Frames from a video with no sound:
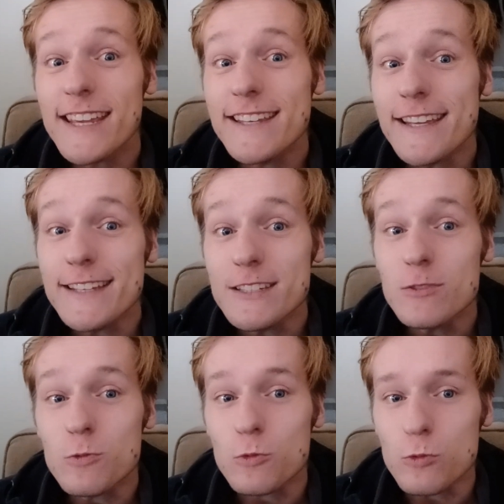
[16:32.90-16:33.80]
in his
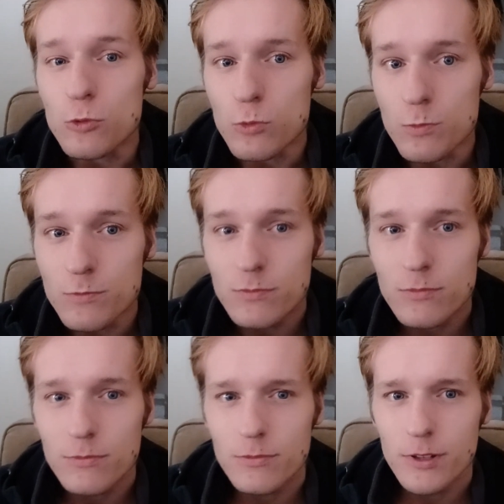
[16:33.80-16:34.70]
room
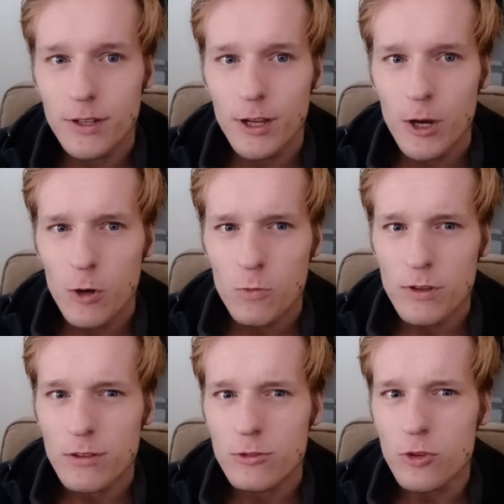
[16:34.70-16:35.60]

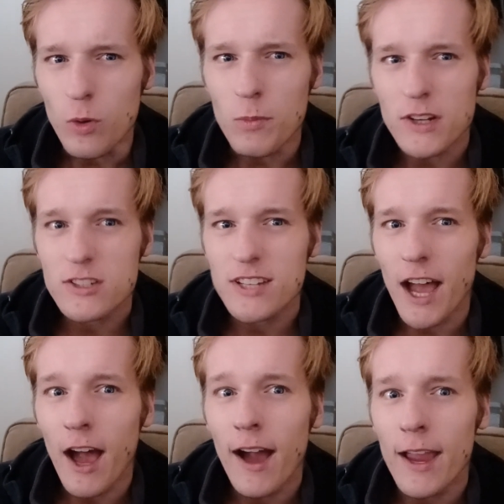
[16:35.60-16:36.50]
with too much
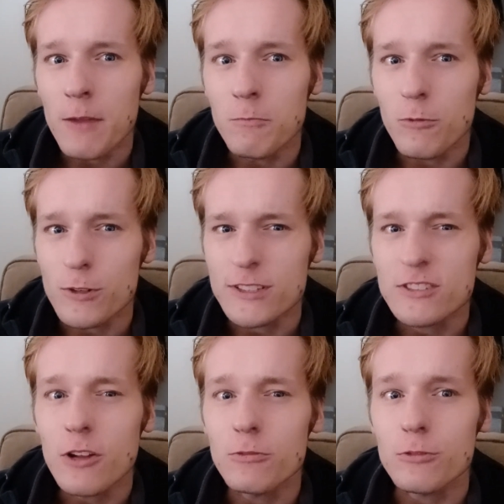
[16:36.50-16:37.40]
time for
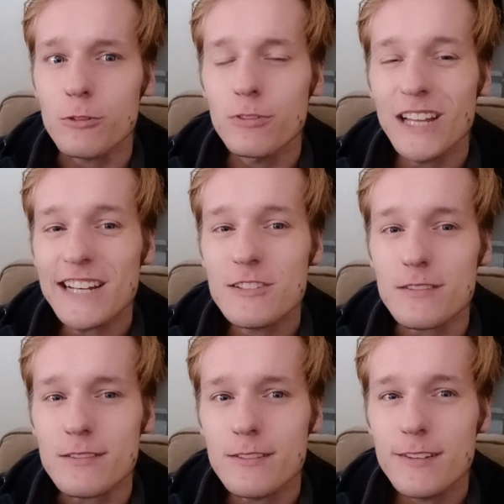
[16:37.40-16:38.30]
self-reflection.